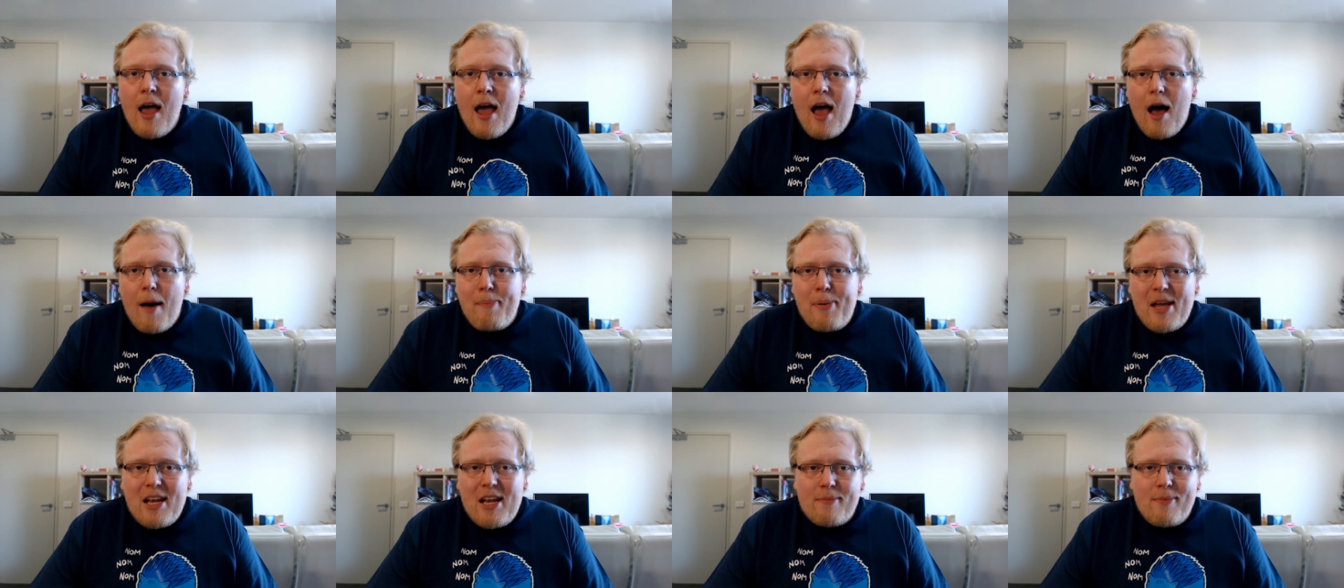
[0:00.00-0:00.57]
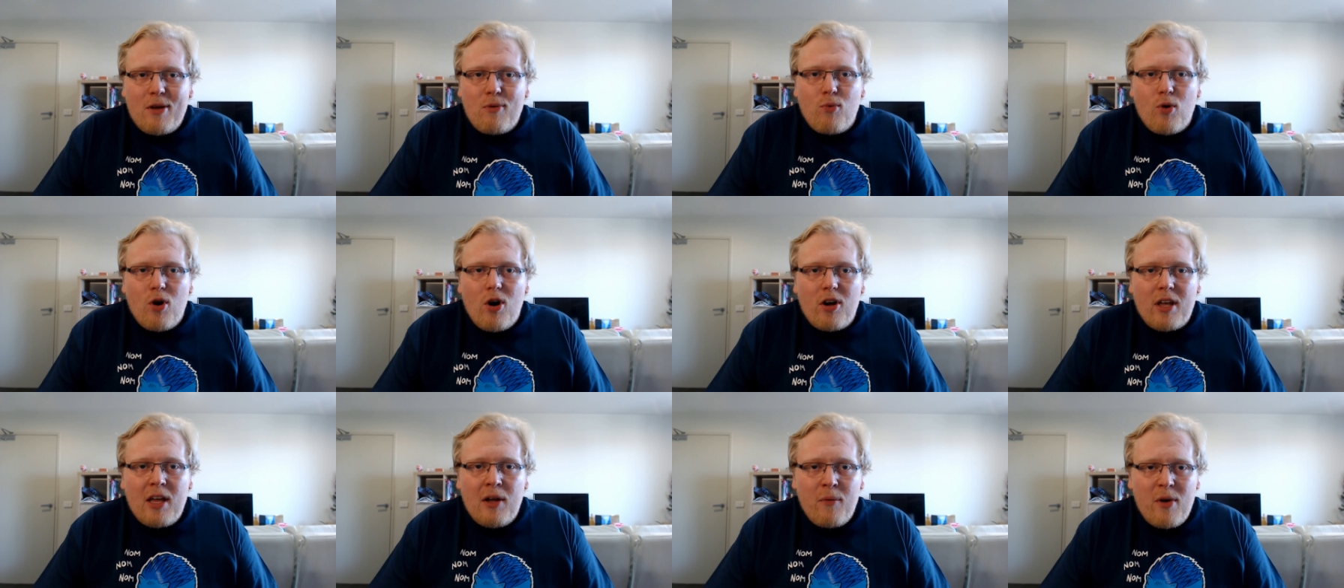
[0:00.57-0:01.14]
appear to be
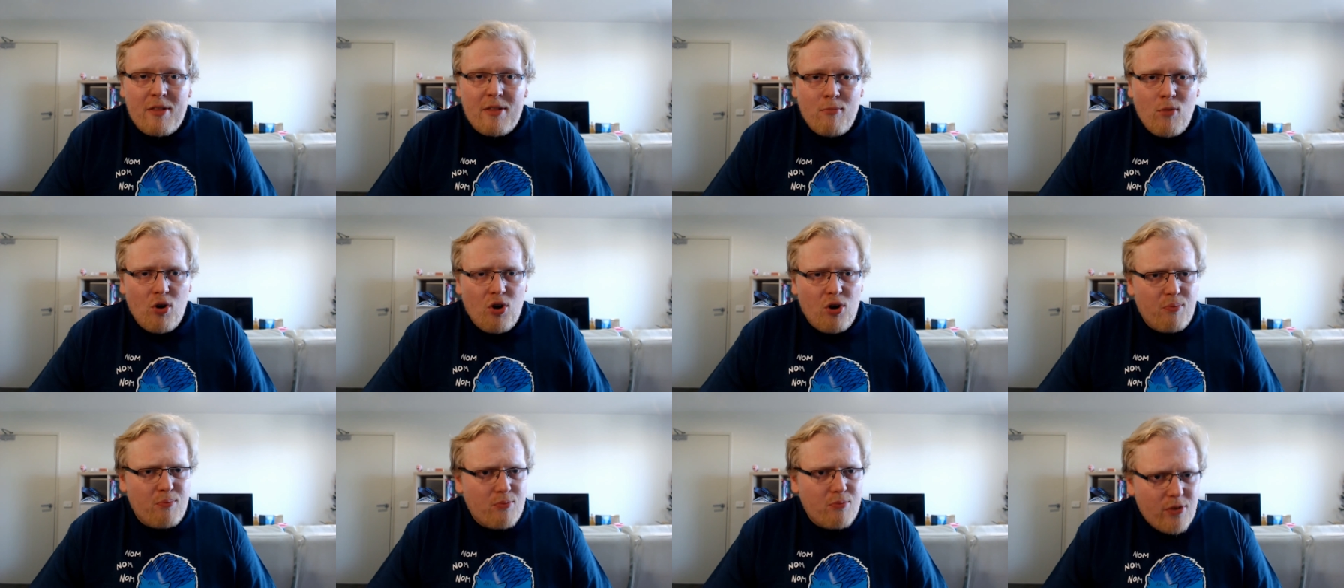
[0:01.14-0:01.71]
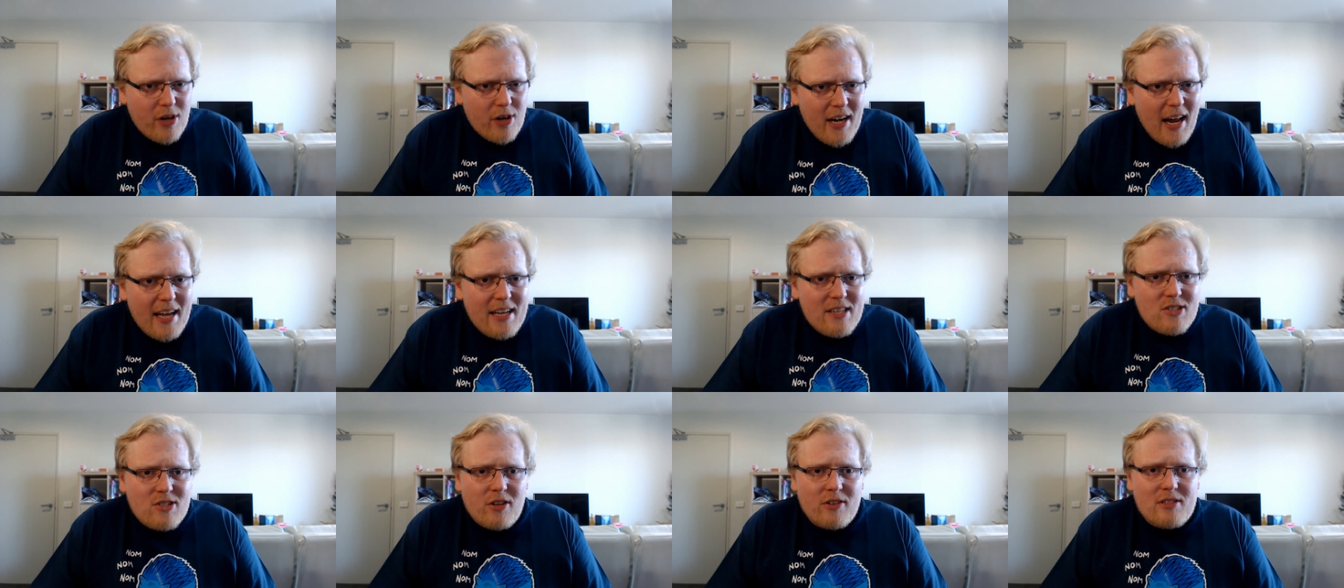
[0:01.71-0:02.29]
working with more
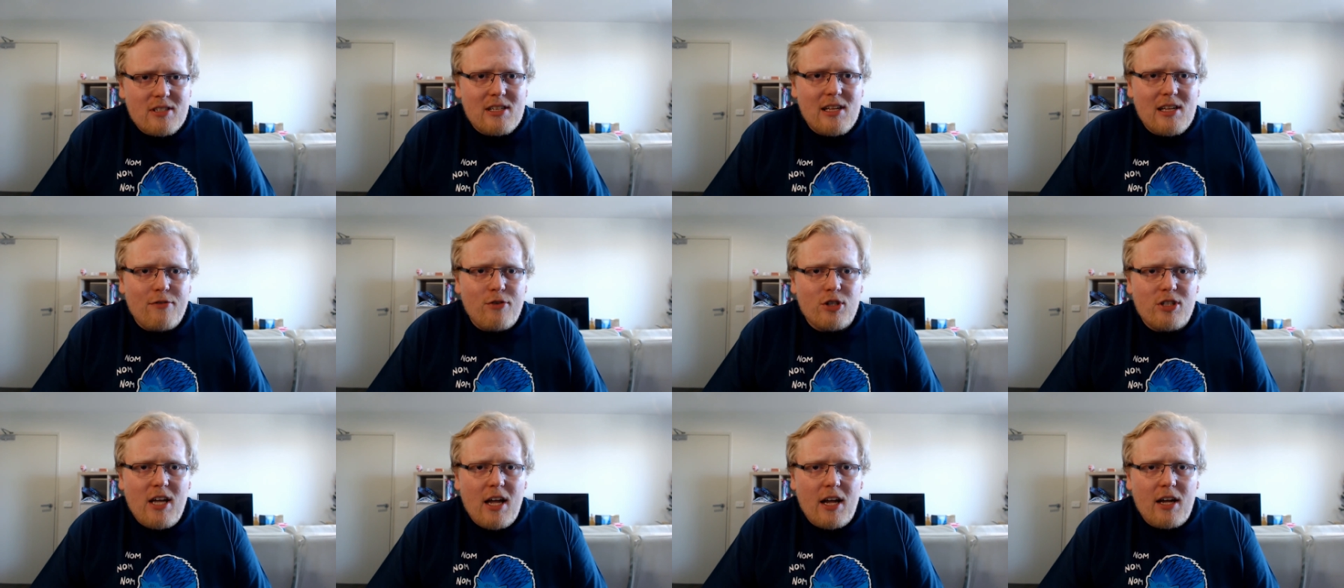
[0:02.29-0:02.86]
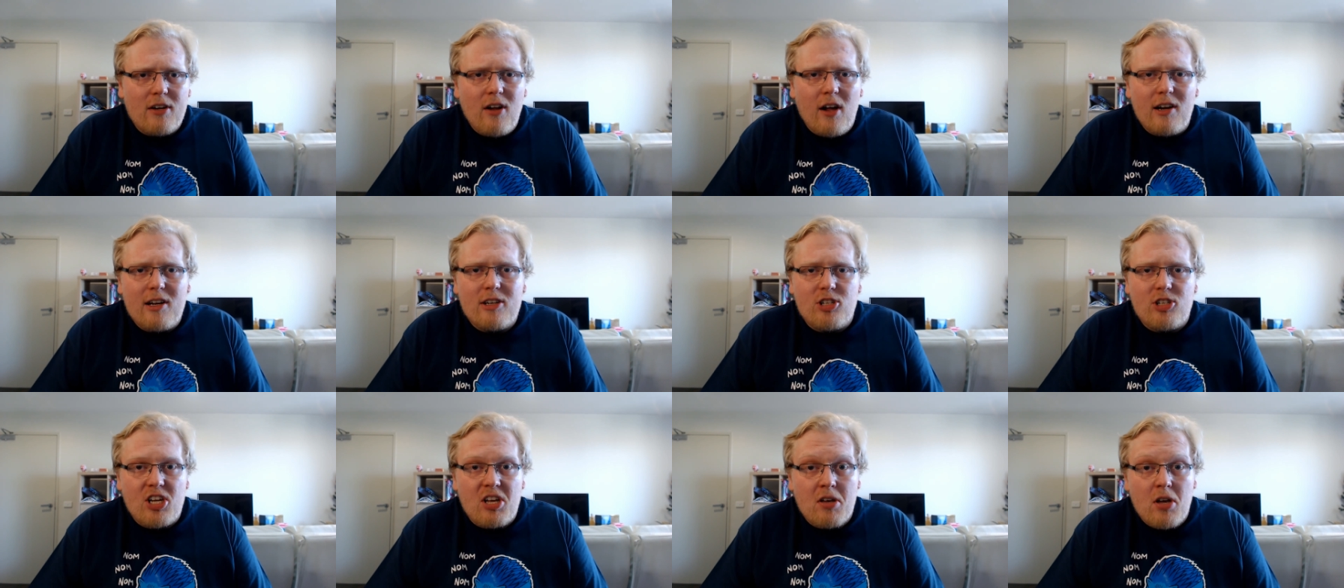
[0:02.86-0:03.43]
Renaissance level
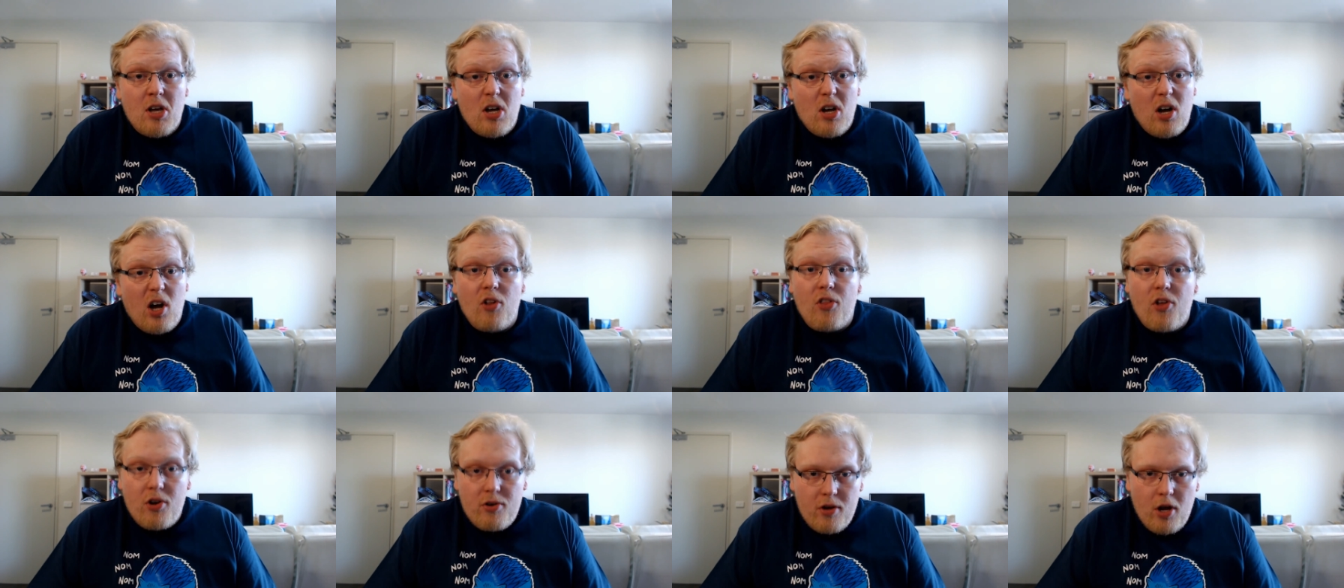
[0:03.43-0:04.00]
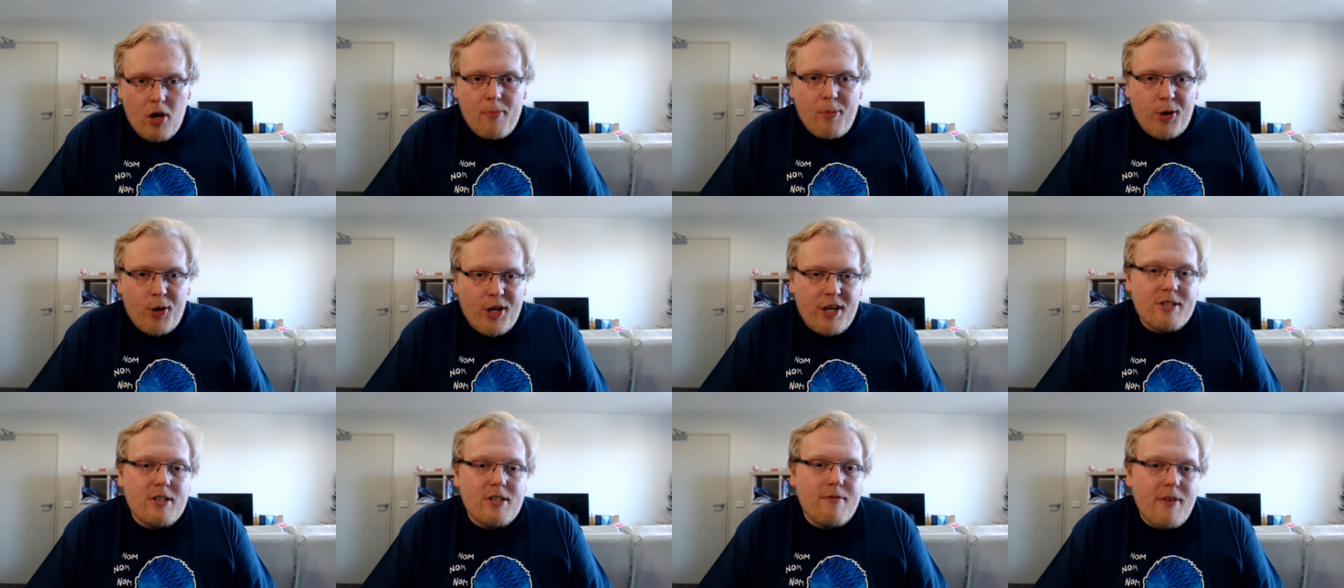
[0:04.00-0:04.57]
technology, although nobody
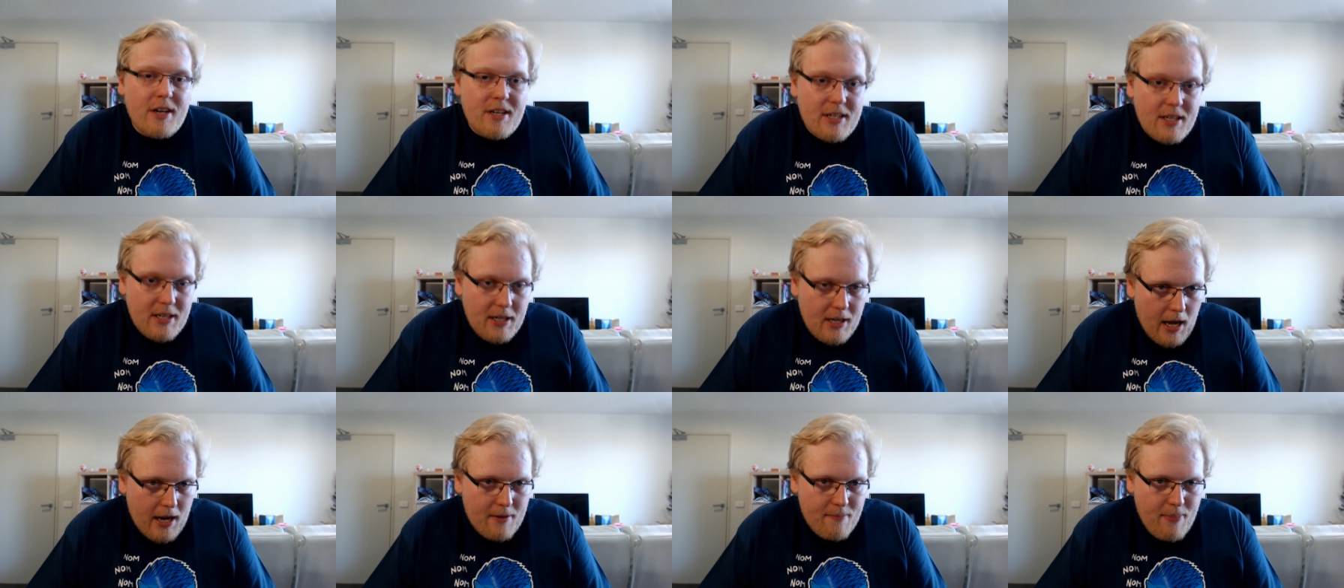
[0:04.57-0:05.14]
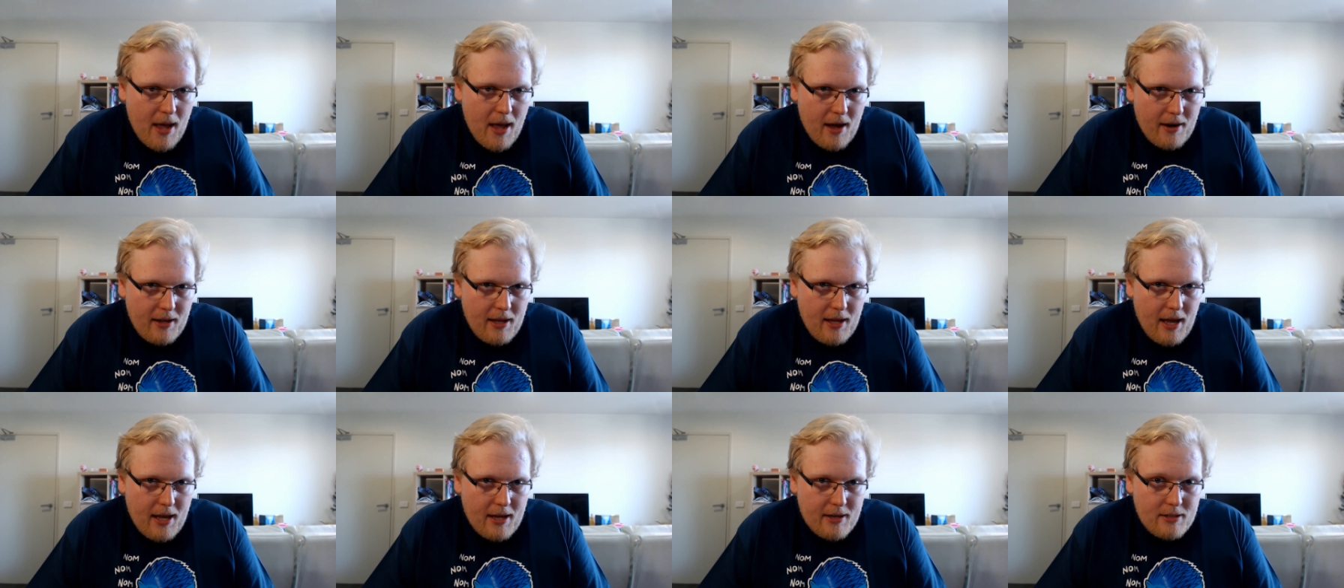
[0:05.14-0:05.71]
has invented gunpowder
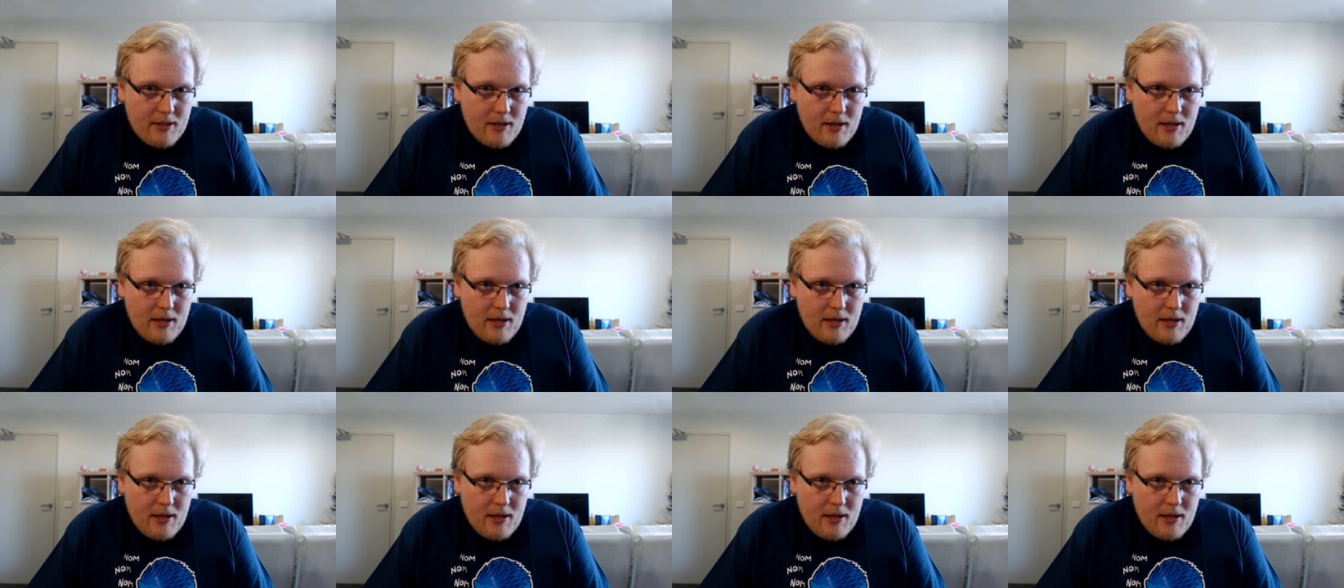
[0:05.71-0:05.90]
yet.